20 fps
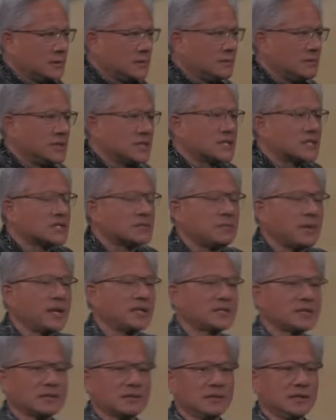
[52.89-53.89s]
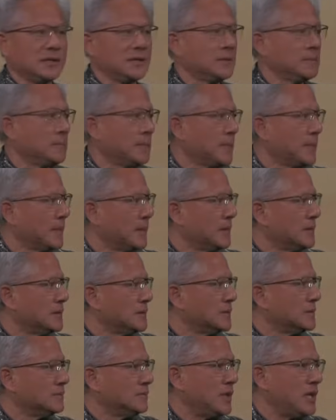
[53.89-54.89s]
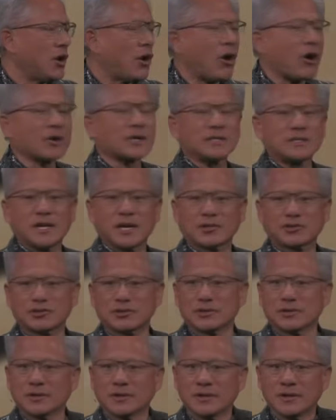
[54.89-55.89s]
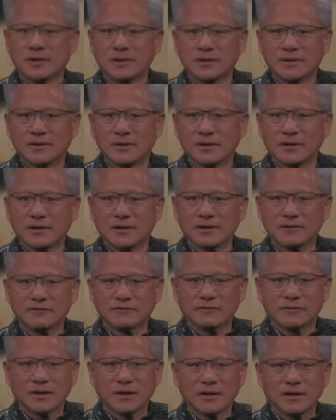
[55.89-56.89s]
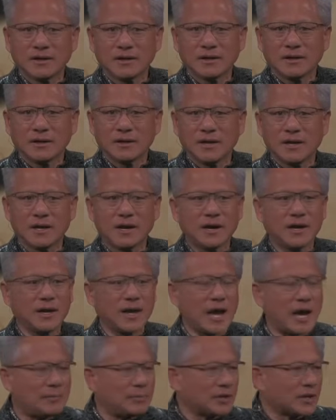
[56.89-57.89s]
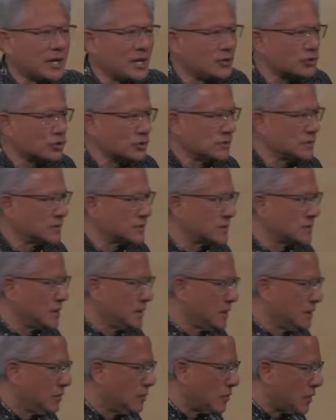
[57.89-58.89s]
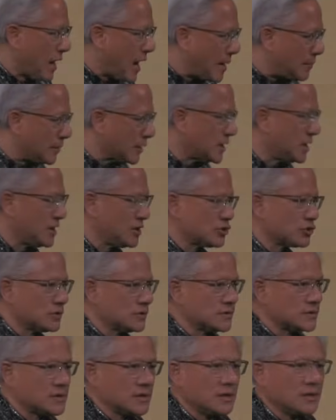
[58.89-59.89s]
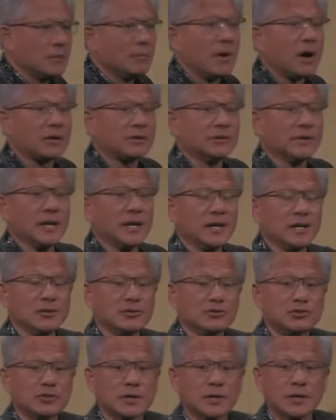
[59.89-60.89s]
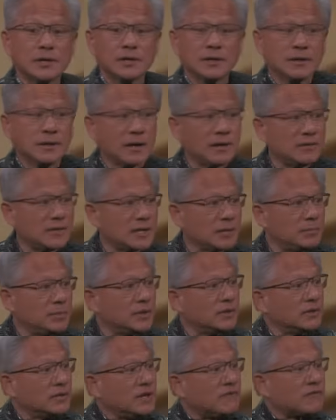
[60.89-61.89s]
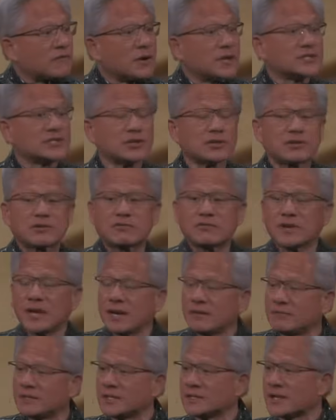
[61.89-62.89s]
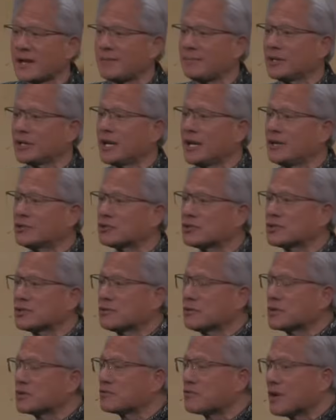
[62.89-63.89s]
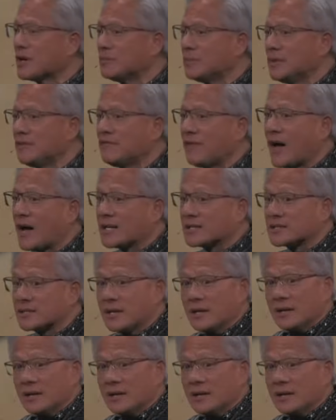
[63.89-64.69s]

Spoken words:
This is basically the architecture of AI applications or applications in the modern age. And the ability for us to create these applications are incredibly fast.